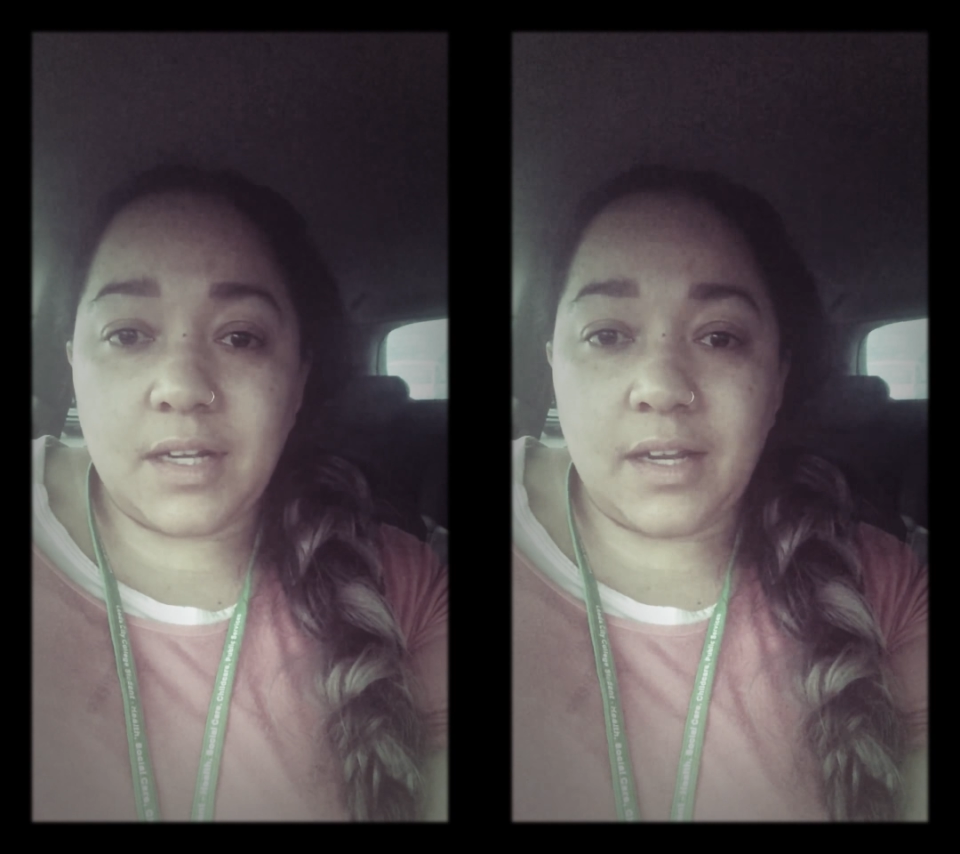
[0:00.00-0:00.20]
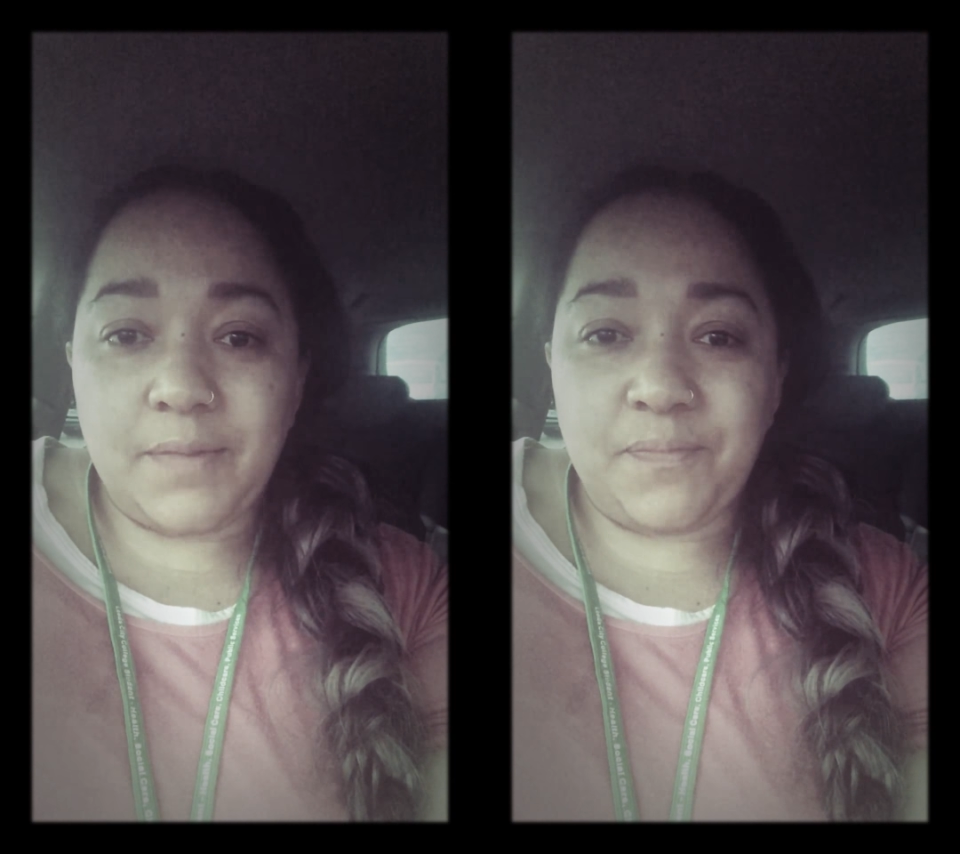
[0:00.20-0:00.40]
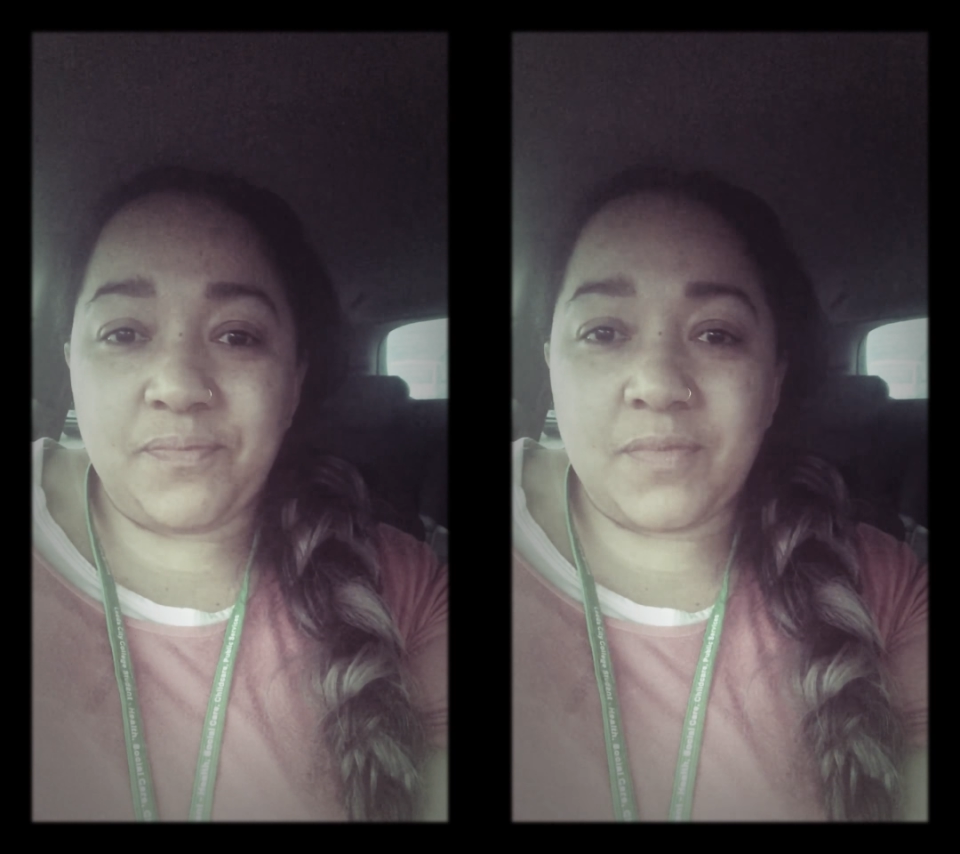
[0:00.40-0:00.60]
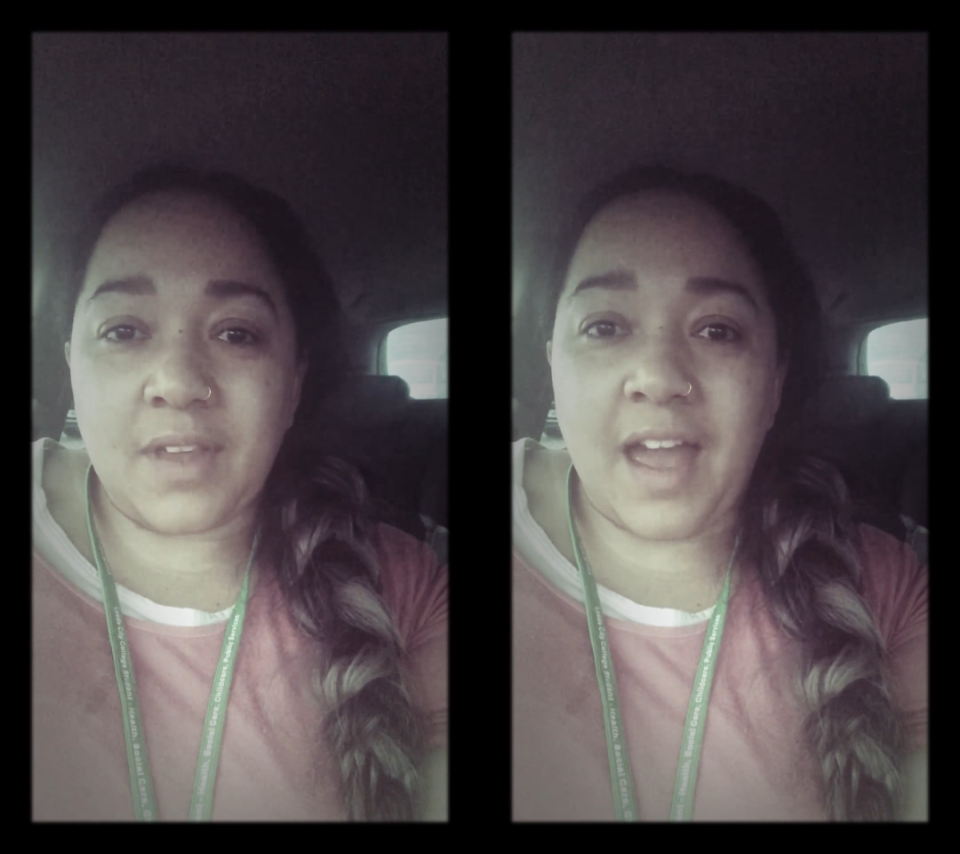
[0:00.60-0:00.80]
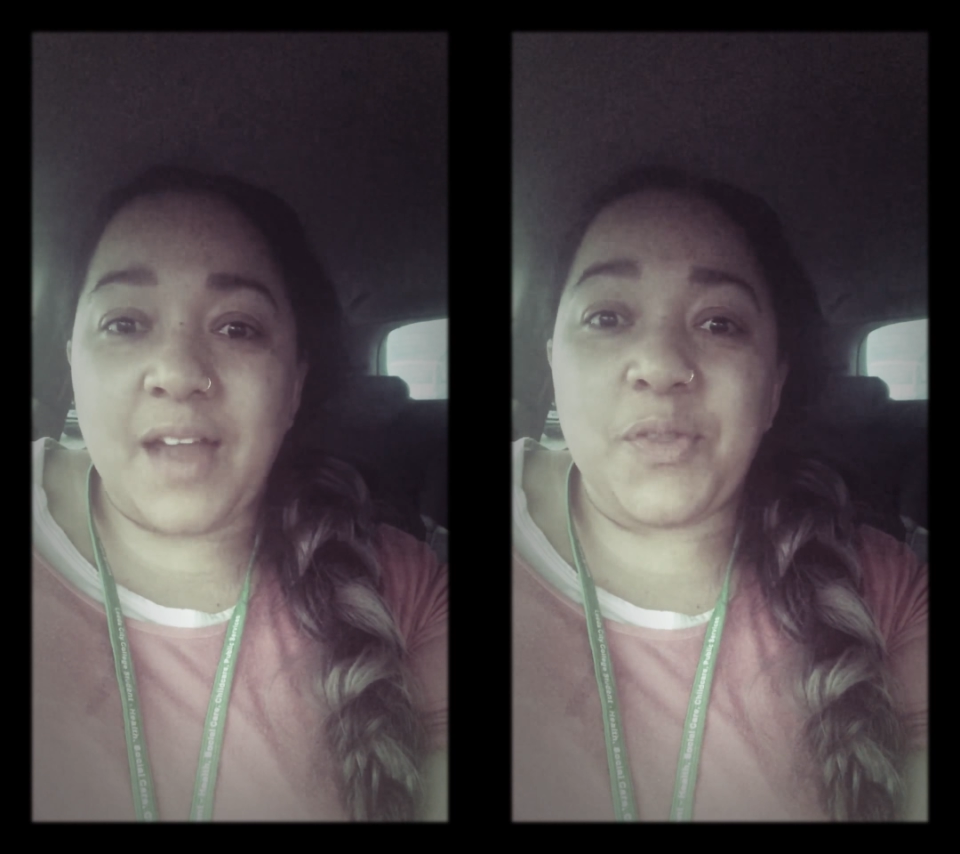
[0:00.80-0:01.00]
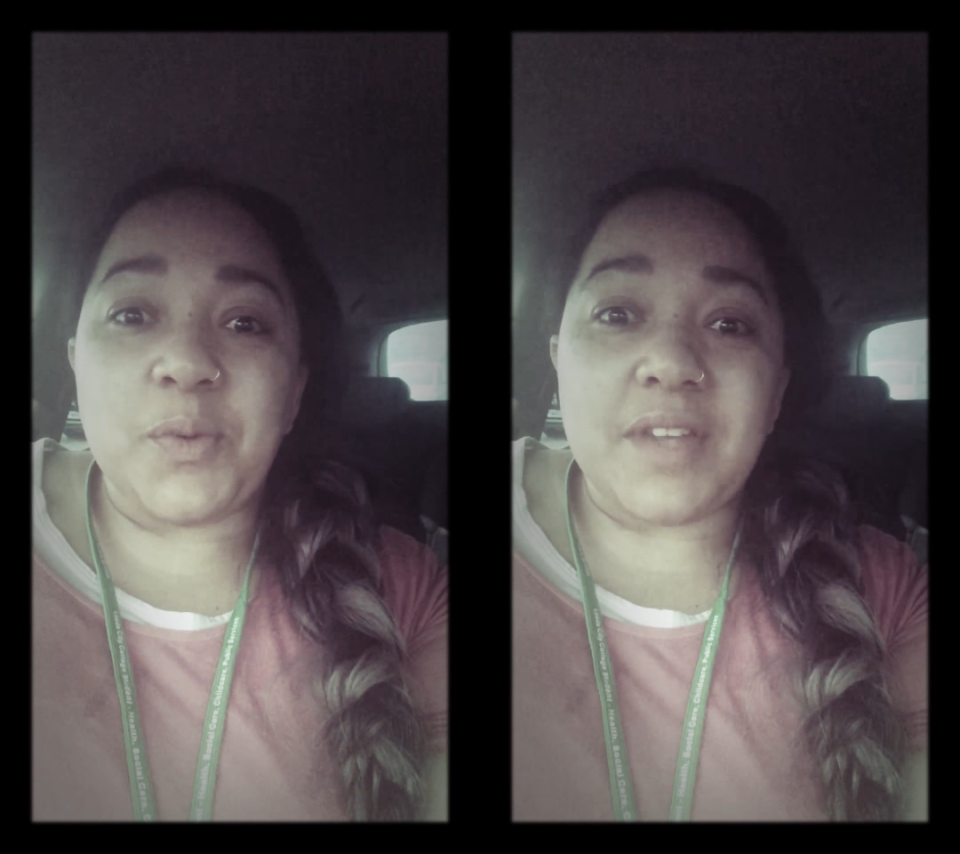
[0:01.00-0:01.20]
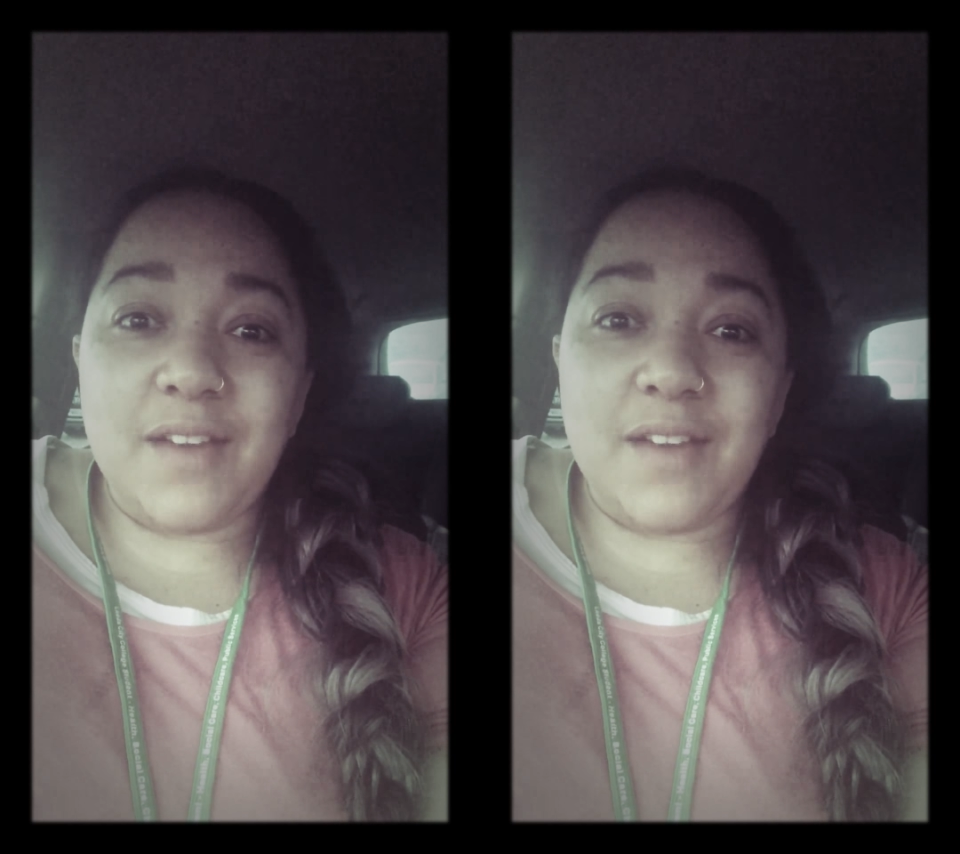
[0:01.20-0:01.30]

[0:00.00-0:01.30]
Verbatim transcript: Um, I, there was